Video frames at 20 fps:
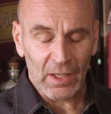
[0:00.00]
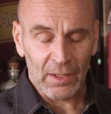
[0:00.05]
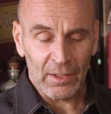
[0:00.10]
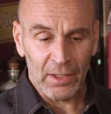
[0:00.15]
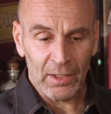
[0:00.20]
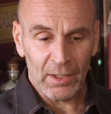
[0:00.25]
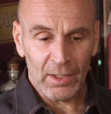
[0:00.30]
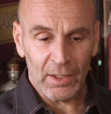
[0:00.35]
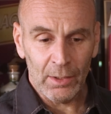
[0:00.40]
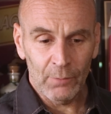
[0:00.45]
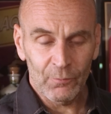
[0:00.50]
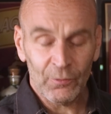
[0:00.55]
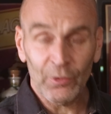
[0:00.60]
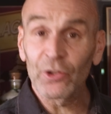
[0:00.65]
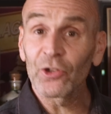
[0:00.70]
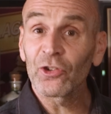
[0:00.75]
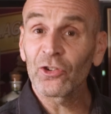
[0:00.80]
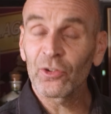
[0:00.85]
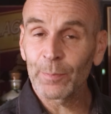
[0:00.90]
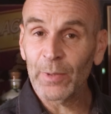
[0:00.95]

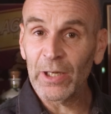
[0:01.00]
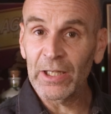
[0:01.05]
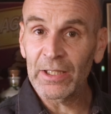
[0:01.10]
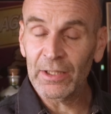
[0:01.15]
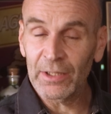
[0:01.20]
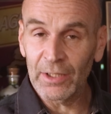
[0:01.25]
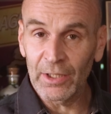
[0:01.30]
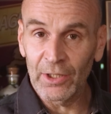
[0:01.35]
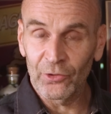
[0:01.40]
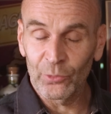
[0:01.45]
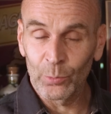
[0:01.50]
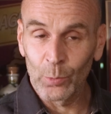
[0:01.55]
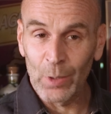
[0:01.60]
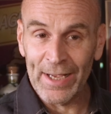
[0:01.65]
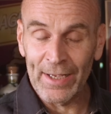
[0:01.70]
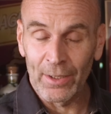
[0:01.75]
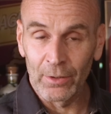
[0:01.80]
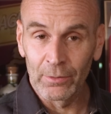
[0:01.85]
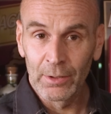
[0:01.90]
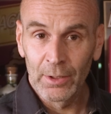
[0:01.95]
the spring as
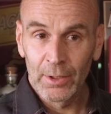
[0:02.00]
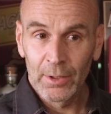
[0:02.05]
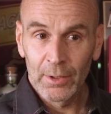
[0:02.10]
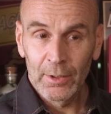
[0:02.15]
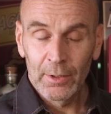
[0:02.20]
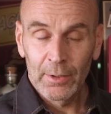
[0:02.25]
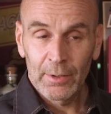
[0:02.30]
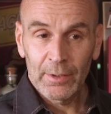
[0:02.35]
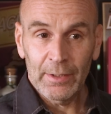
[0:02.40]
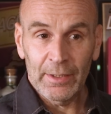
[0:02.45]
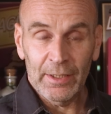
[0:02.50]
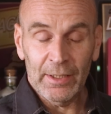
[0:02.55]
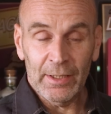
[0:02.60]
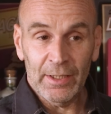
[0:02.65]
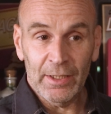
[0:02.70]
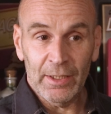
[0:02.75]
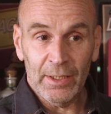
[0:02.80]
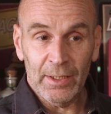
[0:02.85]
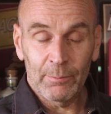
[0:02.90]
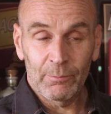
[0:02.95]
well,
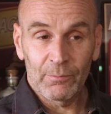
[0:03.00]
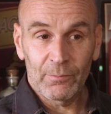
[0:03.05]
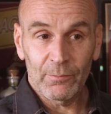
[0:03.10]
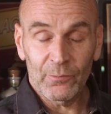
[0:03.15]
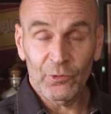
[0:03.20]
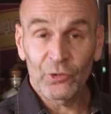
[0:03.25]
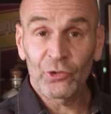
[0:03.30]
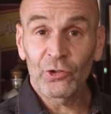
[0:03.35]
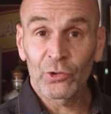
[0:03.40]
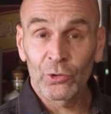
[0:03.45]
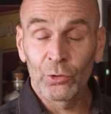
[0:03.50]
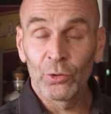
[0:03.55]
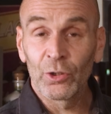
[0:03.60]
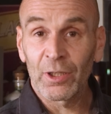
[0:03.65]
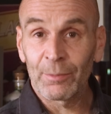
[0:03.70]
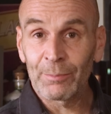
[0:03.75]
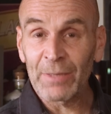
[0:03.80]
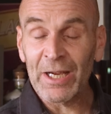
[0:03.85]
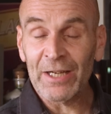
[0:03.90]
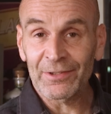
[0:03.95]

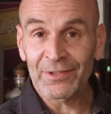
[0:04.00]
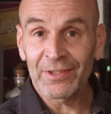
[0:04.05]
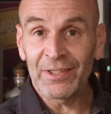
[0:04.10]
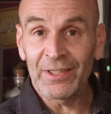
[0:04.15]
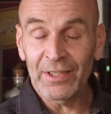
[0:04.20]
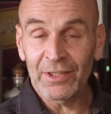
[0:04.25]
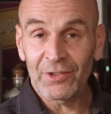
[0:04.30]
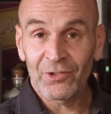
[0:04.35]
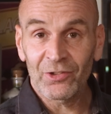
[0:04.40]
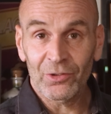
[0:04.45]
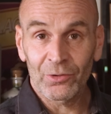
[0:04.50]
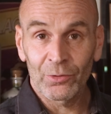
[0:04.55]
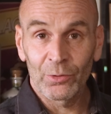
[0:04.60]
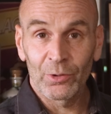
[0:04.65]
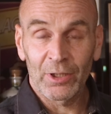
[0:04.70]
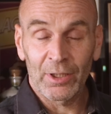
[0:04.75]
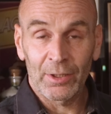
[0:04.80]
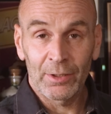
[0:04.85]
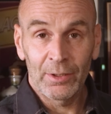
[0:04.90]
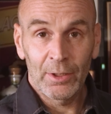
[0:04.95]
Sakura Martini,
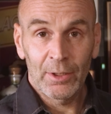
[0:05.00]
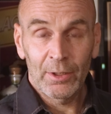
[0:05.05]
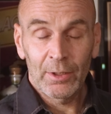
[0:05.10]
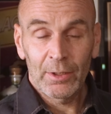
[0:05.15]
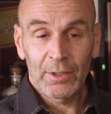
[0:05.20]
Sakura,